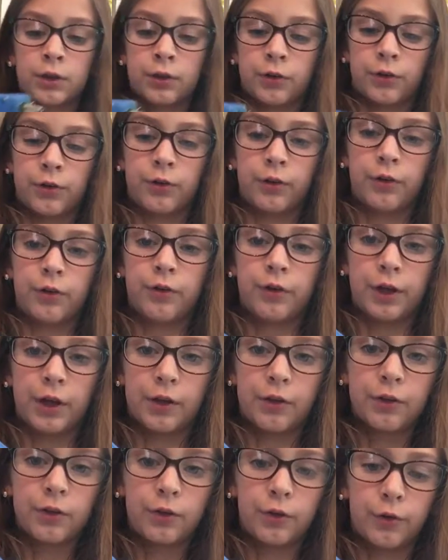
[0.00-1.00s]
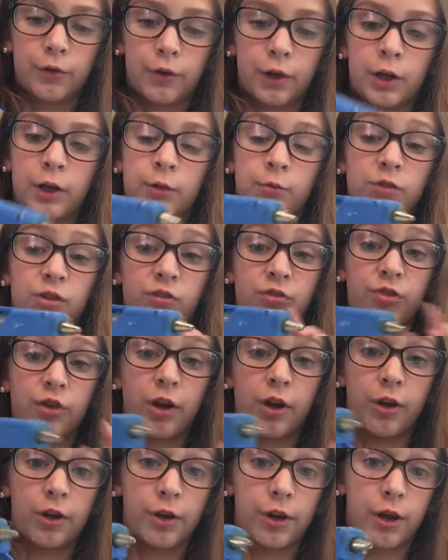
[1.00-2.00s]
You're going to get your glue gun and be
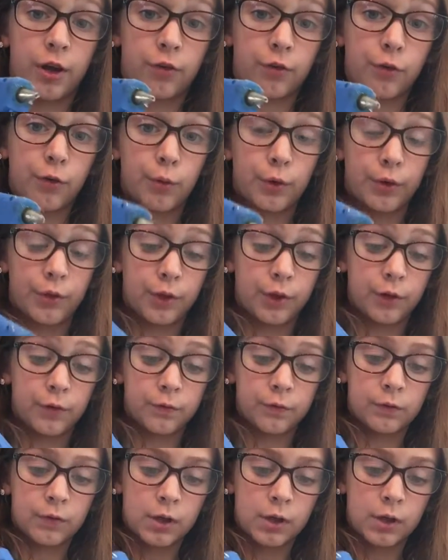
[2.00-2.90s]
very careful with it.